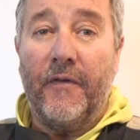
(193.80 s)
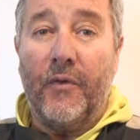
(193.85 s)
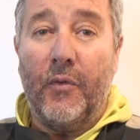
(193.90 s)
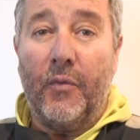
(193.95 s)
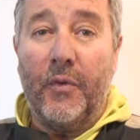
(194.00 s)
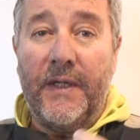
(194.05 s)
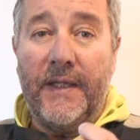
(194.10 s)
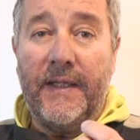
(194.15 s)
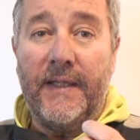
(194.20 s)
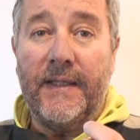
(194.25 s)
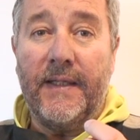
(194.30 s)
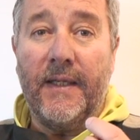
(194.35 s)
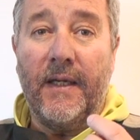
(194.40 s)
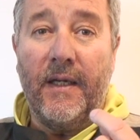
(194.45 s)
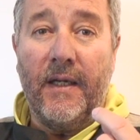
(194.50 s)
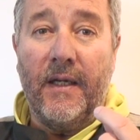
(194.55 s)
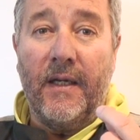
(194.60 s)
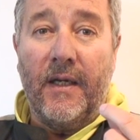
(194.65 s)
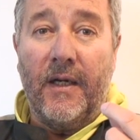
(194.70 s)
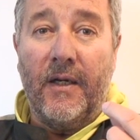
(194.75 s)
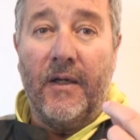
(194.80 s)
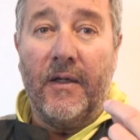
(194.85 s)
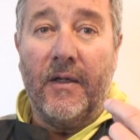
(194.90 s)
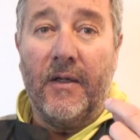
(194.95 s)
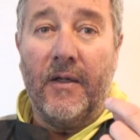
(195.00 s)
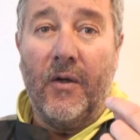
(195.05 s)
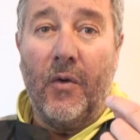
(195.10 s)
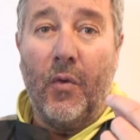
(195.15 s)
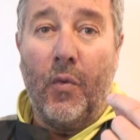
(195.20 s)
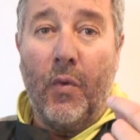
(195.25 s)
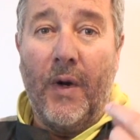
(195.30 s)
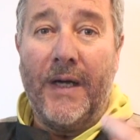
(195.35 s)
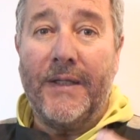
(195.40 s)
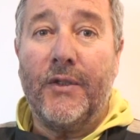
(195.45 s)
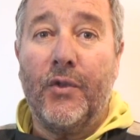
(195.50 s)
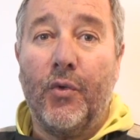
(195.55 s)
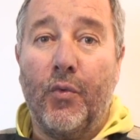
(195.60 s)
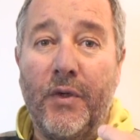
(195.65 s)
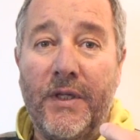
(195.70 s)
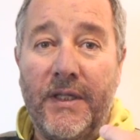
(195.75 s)
with
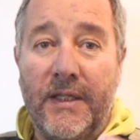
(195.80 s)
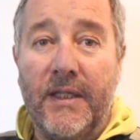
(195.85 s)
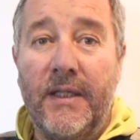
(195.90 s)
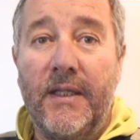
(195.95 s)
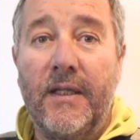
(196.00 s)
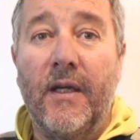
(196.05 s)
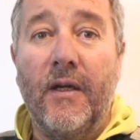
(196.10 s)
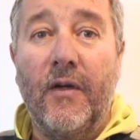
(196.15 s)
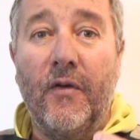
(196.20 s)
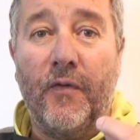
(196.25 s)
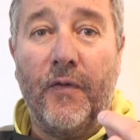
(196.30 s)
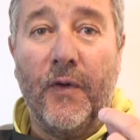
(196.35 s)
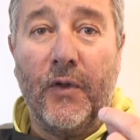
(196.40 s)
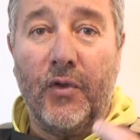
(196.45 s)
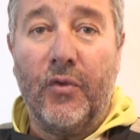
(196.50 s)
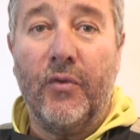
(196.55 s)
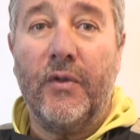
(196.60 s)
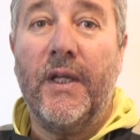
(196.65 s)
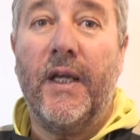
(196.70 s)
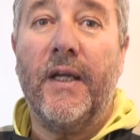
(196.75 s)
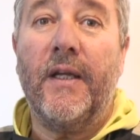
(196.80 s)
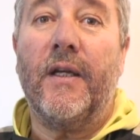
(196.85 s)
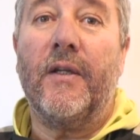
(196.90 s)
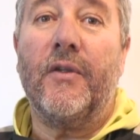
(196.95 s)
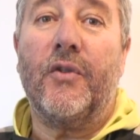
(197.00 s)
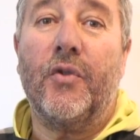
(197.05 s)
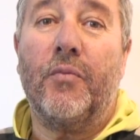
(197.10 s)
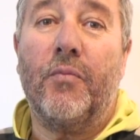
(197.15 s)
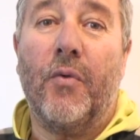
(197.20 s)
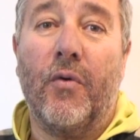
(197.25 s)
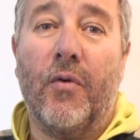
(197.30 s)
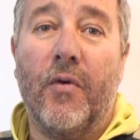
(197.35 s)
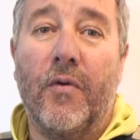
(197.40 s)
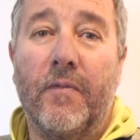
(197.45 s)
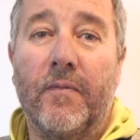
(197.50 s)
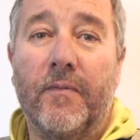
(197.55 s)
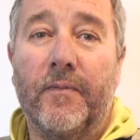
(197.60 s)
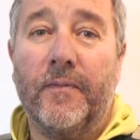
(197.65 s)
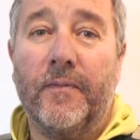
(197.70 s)
what we need for today and tomorrow.